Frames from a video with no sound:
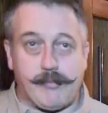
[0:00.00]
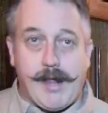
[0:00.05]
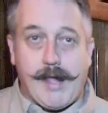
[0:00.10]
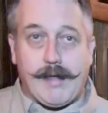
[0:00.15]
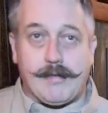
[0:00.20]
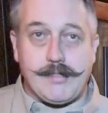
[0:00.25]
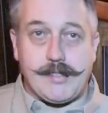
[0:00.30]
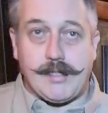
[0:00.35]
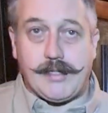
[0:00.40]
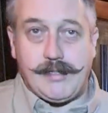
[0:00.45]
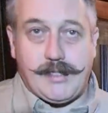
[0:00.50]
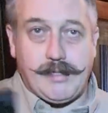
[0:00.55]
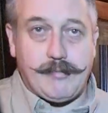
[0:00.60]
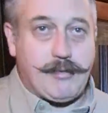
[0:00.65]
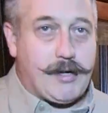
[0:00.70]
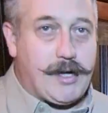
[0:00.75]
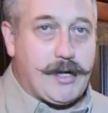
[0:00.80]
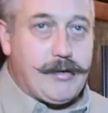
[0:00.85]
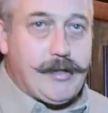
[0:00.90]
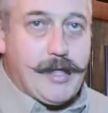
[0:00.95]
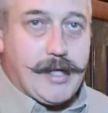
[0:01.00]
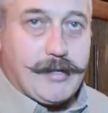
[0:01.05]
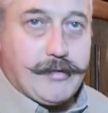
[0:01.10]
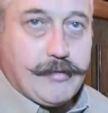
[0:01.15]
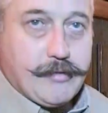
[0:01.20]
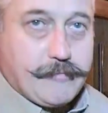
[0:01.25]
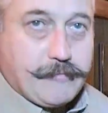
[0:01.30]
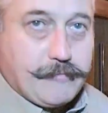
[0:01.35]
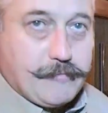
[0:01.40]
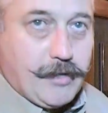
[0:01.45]
rounds. I only had
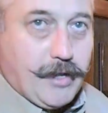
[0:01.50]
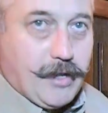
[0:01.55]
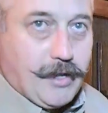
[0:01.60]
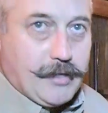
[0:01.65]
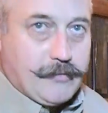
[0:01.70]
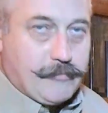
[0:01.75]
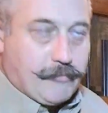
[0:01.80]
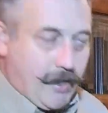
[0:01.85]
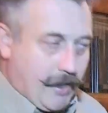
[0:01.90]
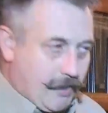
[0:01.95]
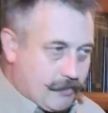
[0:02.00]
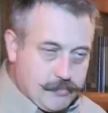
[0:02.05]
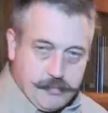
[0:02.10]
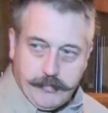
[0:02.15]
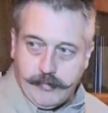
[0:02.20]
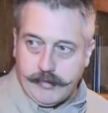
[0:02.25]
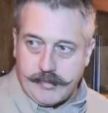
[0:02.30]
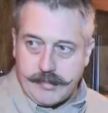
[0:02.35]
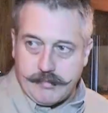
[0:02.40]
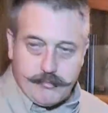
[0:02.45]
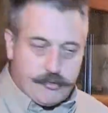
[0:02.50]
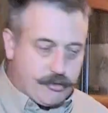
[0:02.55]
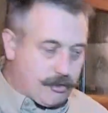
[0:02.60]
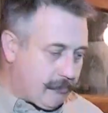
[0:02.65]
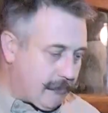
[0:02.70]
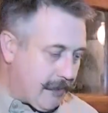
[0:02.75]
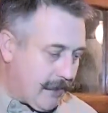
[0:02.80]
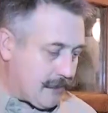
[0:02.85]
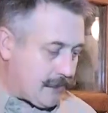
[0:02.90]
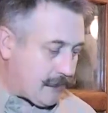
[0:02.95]
enough live rounds. We've got some
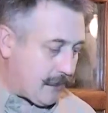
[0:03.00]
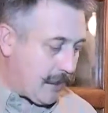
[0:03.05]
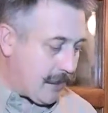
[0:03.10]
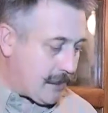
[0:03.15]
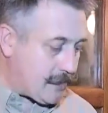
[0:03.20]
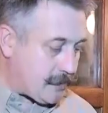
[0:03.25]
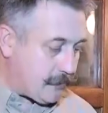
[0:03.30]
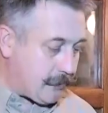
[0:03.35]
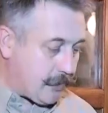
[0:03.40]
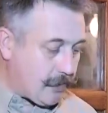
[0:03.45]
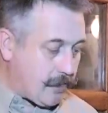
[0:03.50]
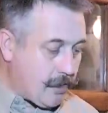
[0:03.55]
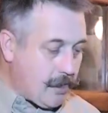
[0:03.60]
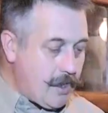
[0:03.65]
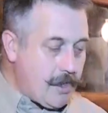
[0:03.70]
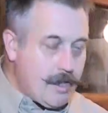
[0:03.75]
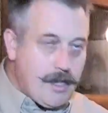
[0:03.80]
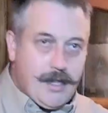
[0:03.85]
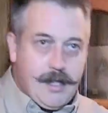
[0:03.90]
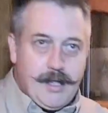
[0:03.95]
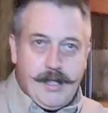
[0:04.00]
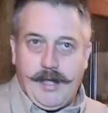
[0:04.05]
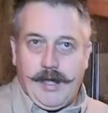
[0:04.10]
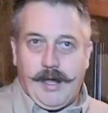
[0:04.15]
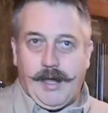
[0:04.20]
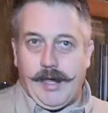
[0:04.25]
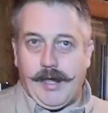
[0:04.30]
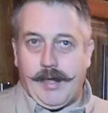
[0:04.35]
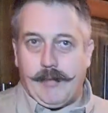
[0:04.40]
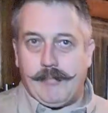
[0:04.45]
drill rounds for later, but
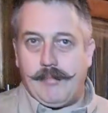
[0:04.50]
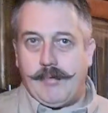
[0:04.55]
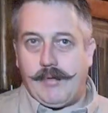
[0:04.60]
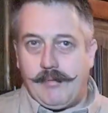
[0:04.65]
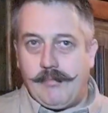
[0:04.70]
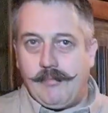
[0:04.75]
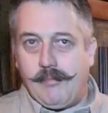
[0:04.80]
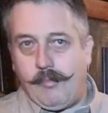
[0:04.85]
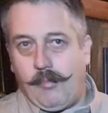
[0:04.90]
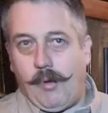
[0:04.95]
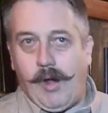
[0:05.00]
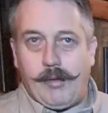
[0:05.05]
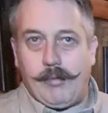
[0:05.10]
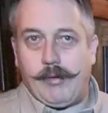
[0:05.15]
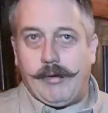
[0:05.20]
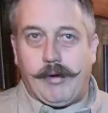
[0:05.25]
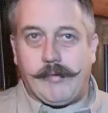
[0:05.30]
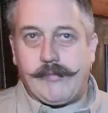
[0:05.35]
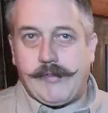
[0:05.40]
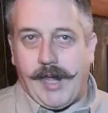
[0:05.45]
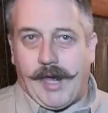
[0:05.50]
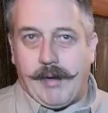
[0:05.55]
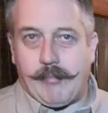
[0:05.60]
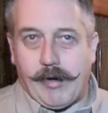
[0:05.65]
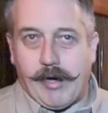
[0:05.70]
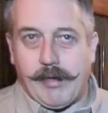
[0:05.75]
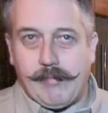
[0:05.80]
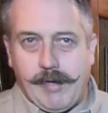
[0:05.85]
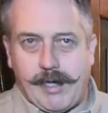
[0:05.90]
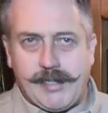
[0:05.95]
while we're off
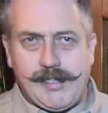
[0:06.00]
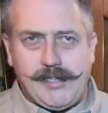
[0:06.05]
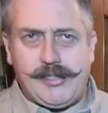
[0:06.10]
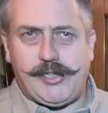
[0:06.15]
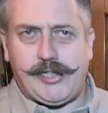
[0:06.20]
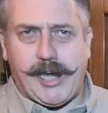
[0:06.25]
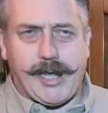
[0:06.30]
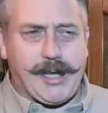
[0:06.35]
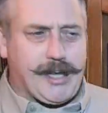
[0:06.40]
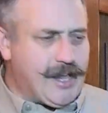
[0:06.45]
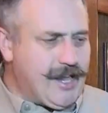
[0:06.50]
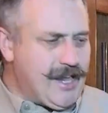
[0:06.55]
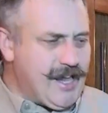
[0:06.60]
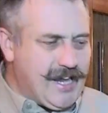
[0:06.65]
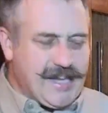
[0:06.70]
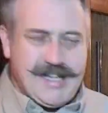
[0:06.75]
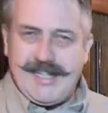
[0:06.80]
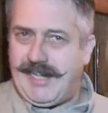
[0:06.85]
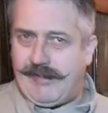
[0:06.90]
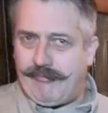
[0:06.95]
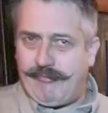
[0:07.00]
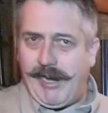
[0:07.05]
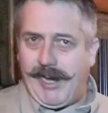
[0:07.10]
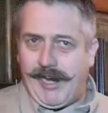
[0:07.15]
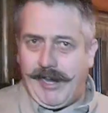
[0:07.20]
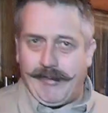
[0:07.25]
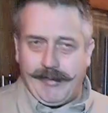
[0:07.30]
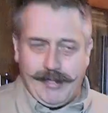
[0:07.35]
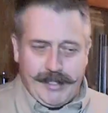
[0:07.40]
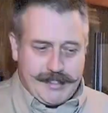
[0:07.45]
camera, I did check. Is that
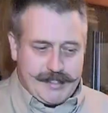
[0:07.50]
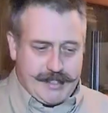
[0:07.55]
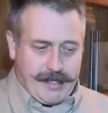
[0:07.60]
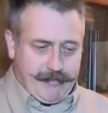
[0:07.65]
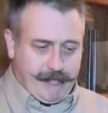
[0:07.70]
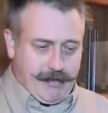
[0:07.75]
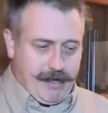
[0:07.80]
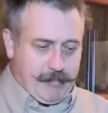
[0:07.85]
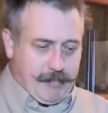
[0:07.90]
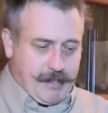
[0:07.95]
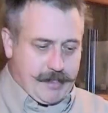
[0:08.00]
really only a 10 round